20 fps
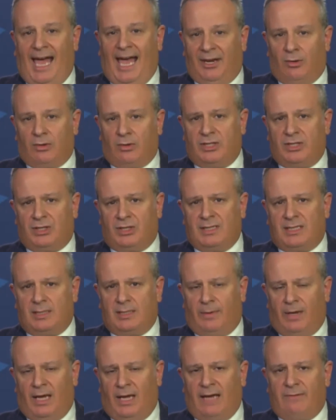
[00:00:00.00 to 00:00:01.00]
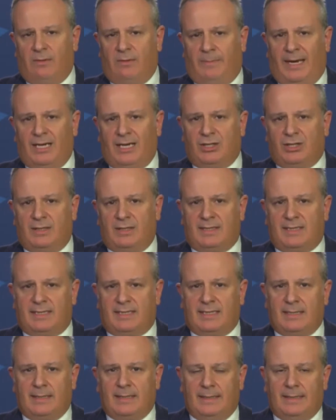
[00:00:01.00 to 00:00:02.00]
and oxygen supply for
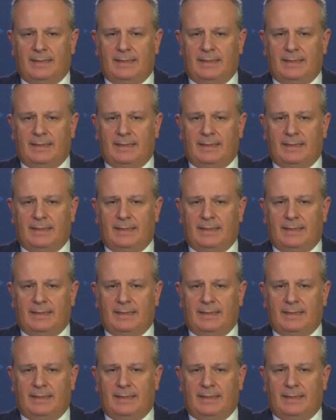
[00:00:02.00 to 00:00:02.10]
patients.